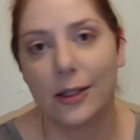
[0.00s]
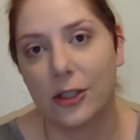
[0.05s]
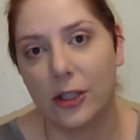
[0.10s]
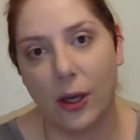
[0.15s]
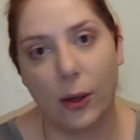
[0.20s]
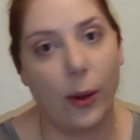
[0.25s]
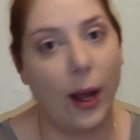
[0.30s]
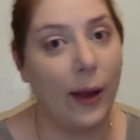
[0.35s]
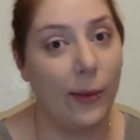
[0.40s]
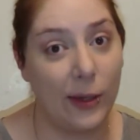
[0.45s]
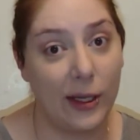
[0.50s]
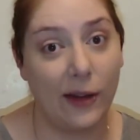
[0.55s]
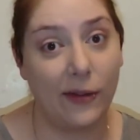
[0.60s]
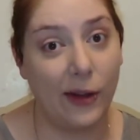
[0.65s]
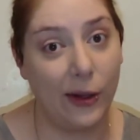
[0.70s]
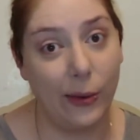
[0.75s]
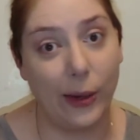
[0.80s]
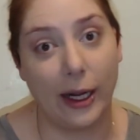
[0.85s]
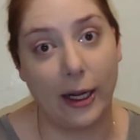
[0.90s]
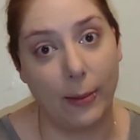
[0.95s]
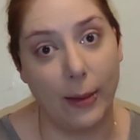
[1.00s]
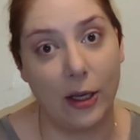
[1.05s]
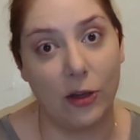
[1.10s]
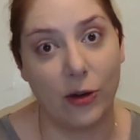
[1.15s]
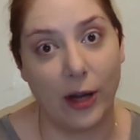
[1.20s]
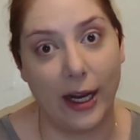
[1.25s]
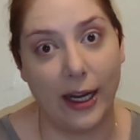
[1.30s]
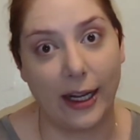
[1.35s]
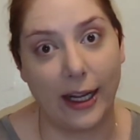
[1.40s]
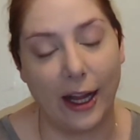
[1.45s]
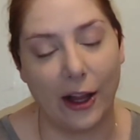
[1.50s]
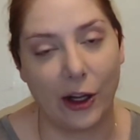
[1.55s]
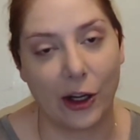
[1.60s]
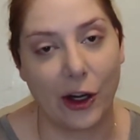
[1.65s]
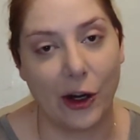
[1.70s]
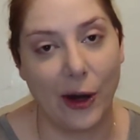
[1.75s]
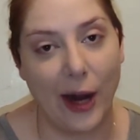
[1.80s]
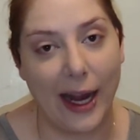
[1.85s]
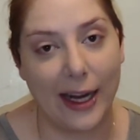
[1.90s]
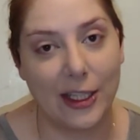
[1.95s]
So I would definitely recommend trying a color
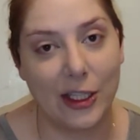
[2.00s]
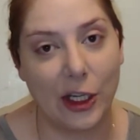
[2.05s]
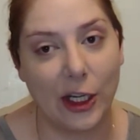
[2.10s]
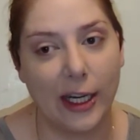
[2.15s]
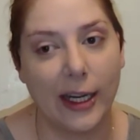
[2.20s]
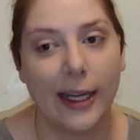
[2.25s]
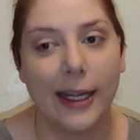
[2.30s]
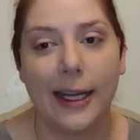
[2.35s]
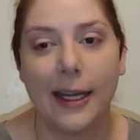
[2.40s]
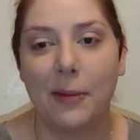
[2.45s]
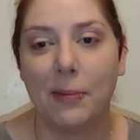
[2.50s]
corrector.